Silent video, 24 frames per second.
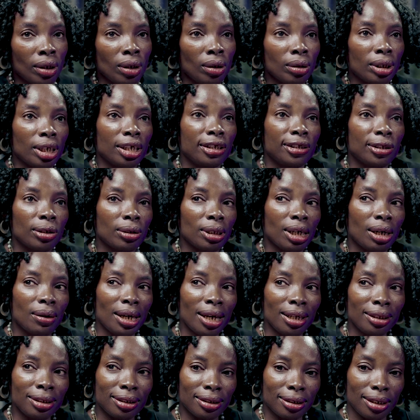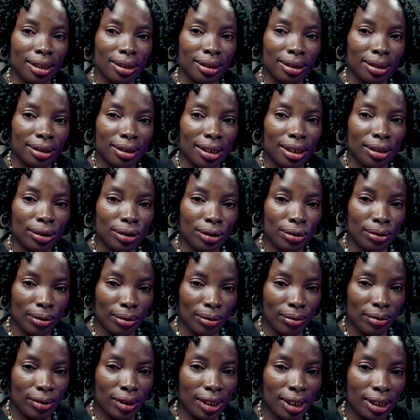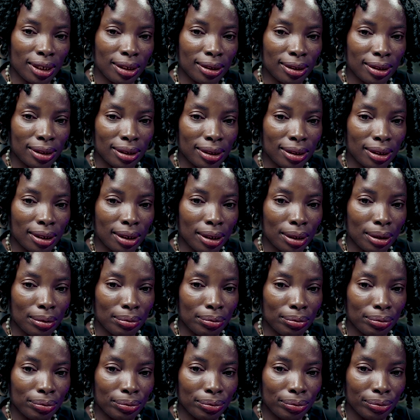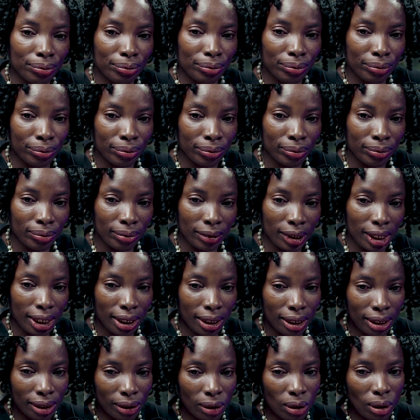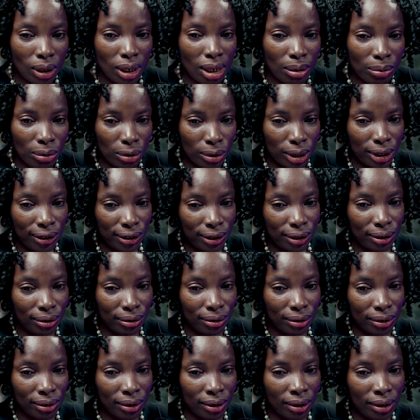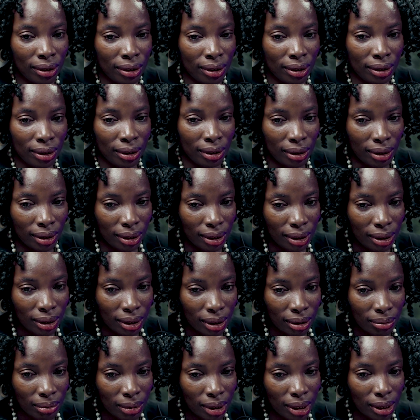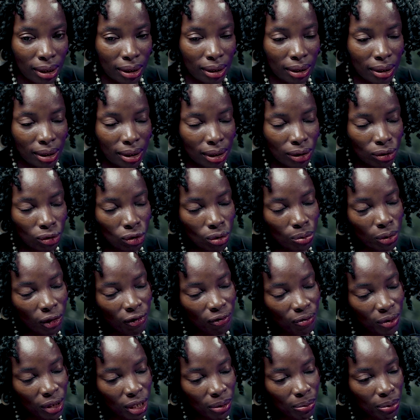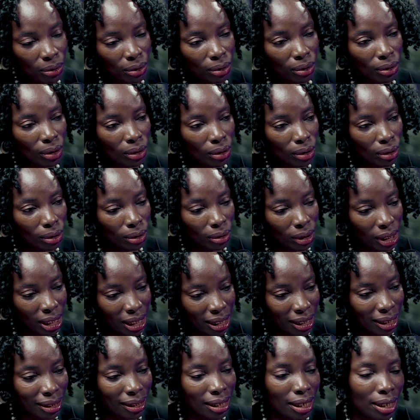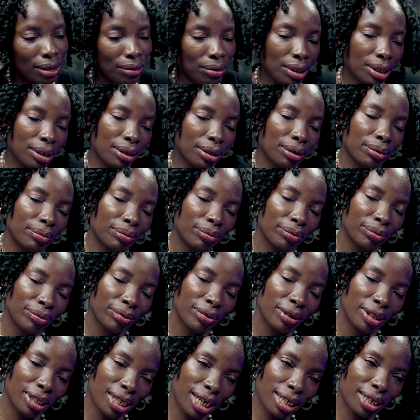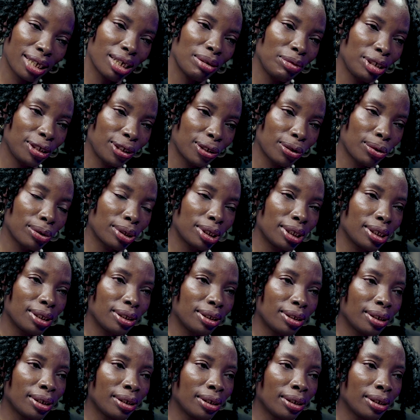Okay, so now estates can do things in collaboration. A group of people or in an area, that can be sorted.